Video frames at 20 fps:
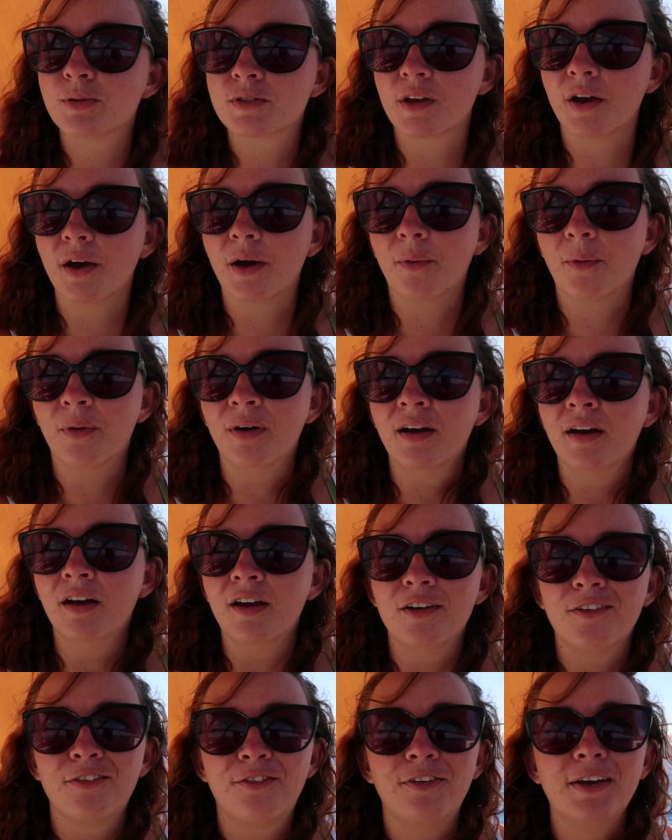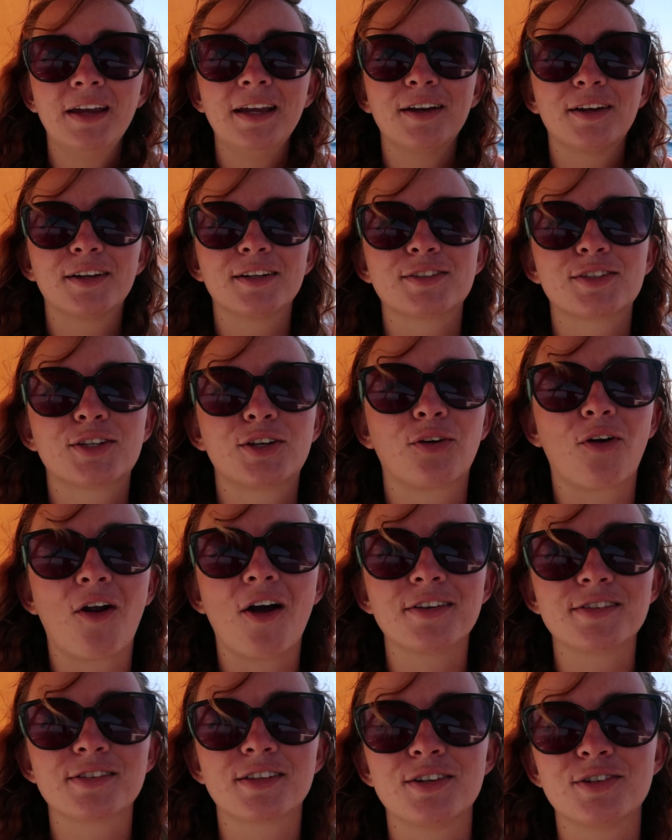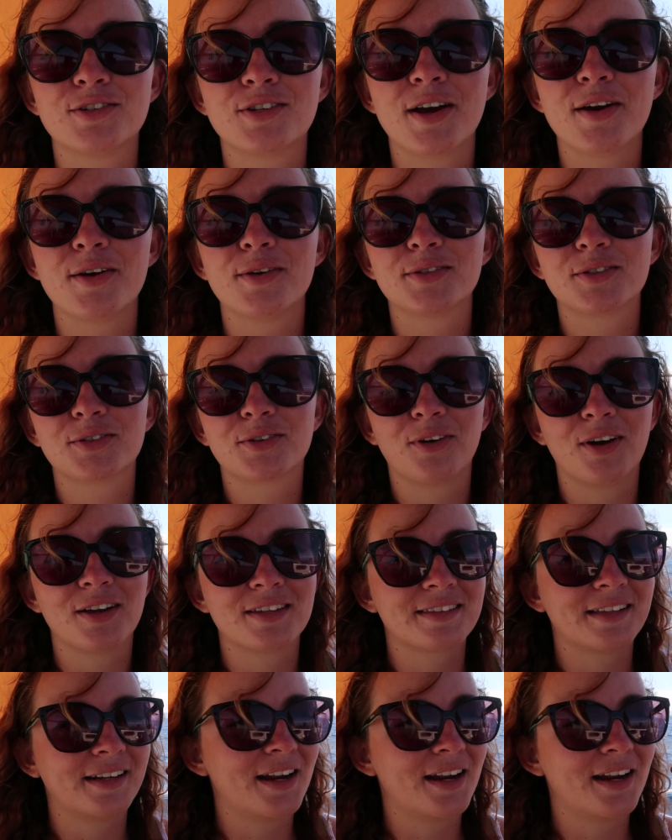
So fingers crossed and toes crossed